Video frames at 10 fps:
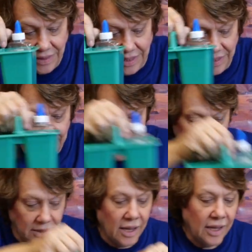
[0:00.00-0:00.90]
this
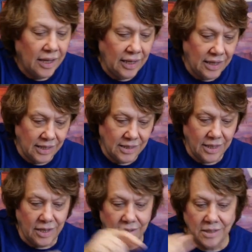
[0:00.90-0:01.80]
is it can
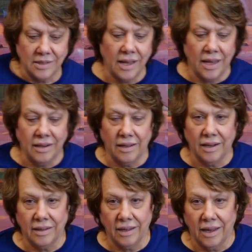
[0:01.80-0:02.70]
sit on the side
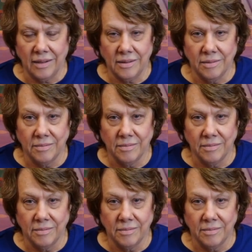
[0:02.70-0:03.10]
like that.